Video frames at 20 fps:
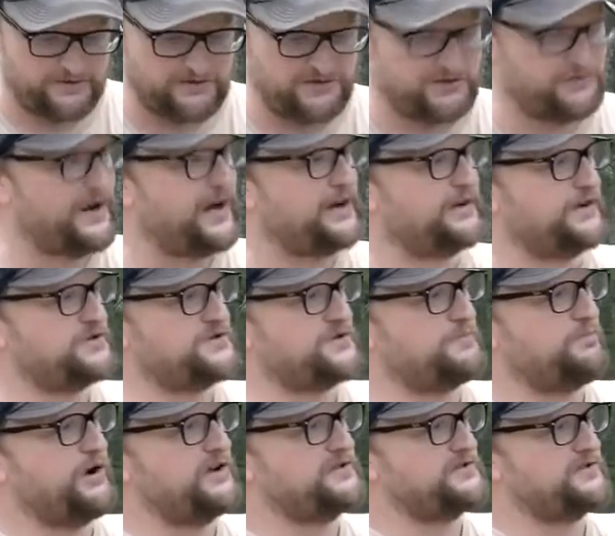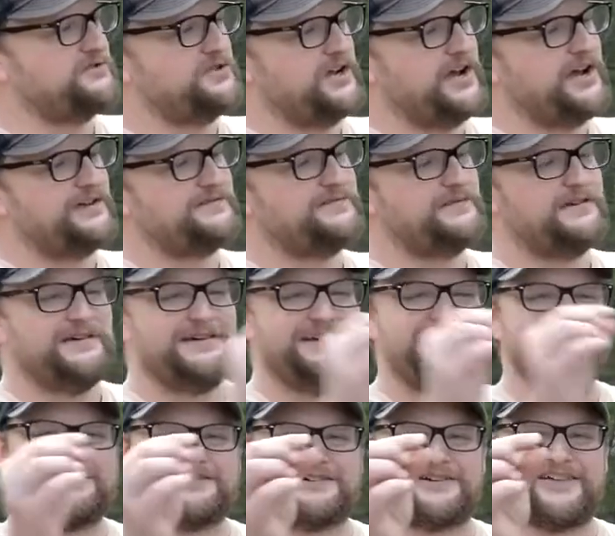shoot out of your suppressor, Chad.
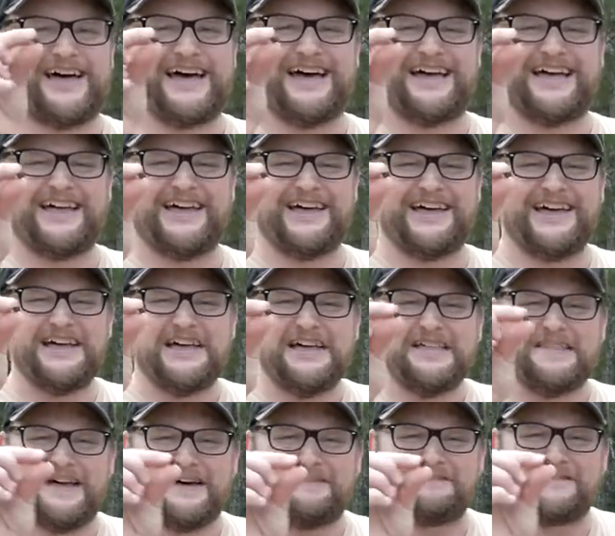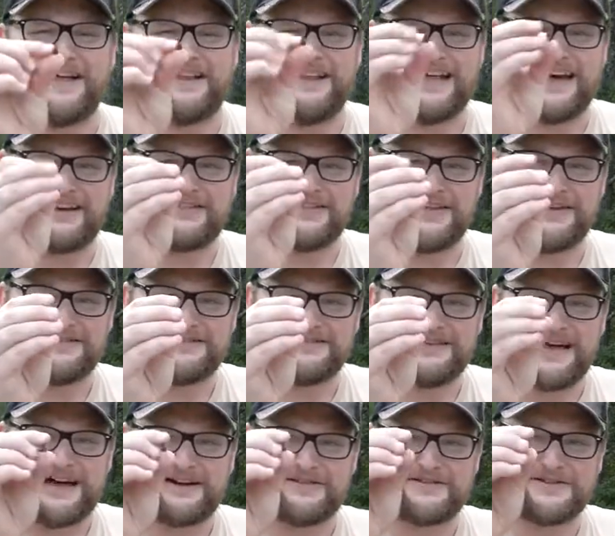Look at that. That fell out of the
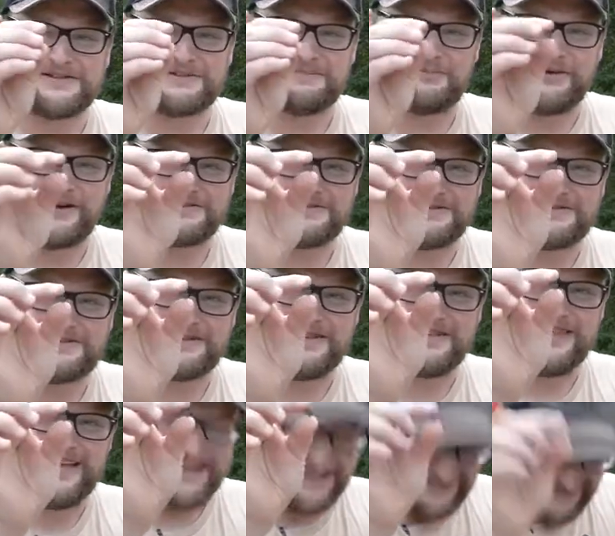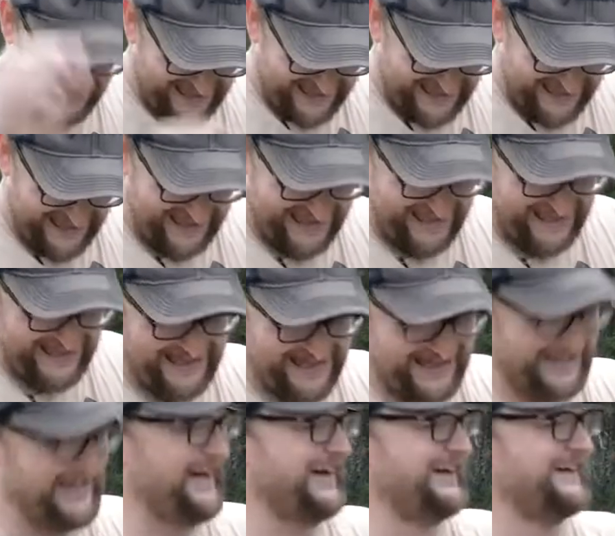suppressor. Look at
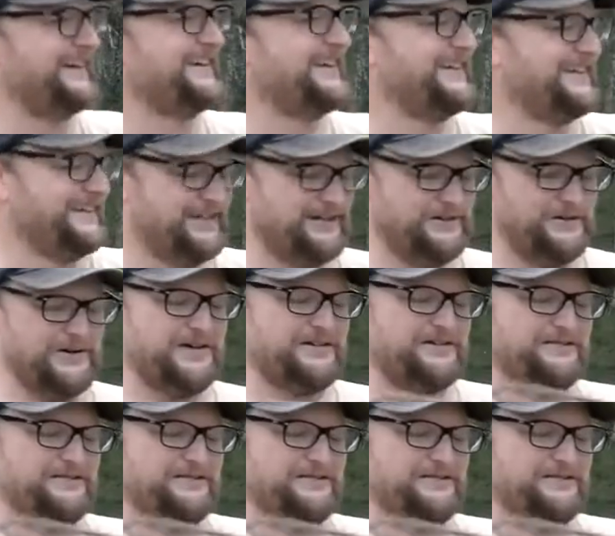that. Wait,